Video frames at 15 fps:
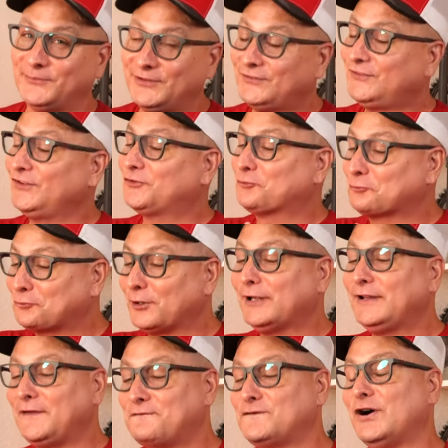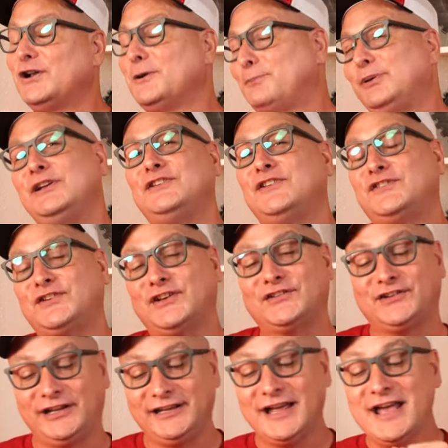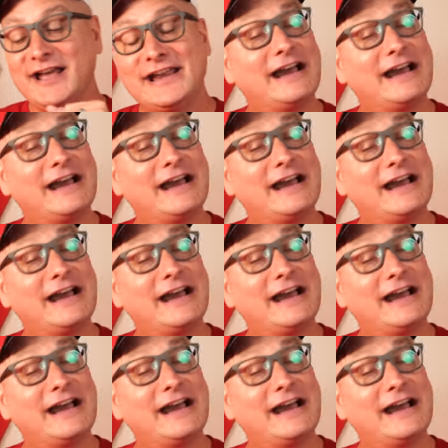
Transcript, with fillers: This is really fun to PG-16.